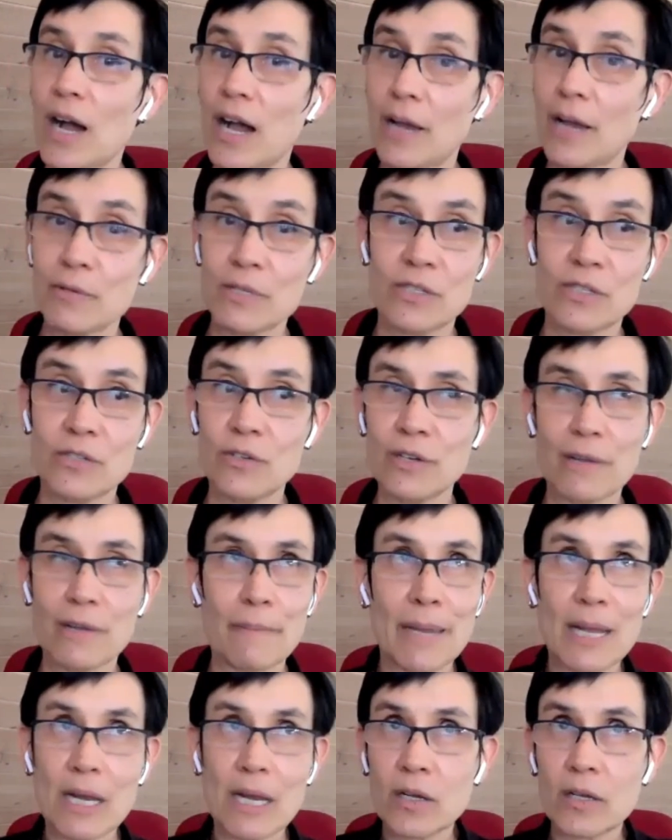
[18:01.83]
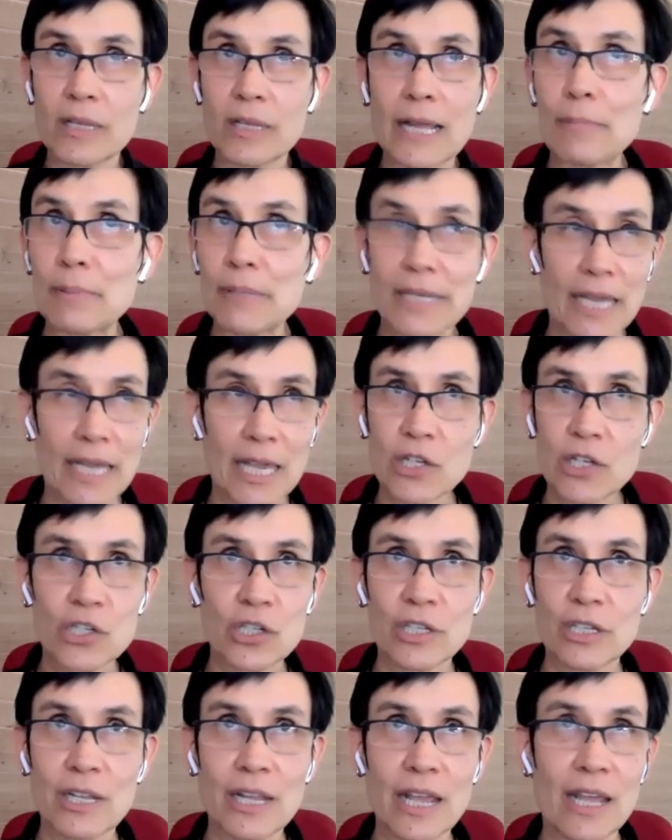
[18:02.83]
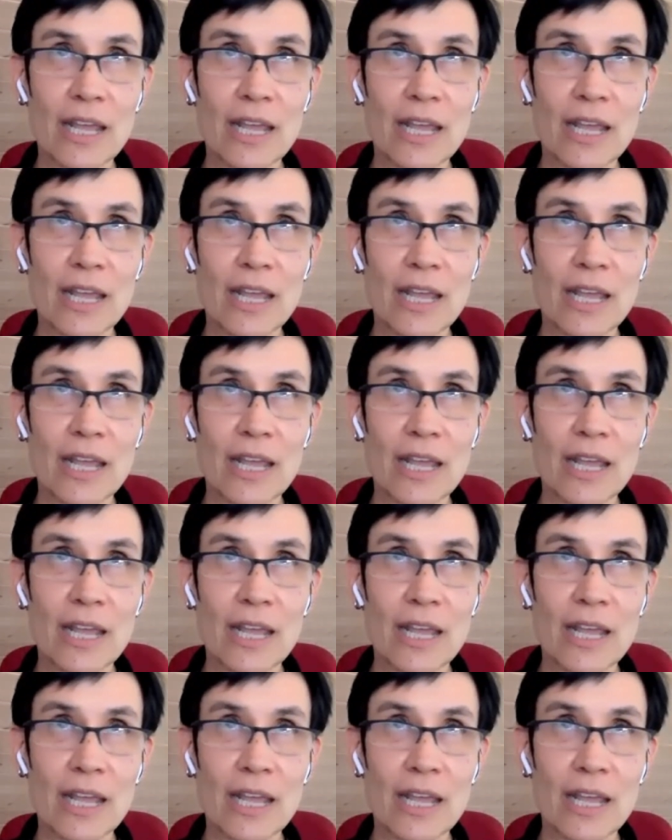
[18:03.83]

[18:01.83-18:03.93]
I was doing a medical application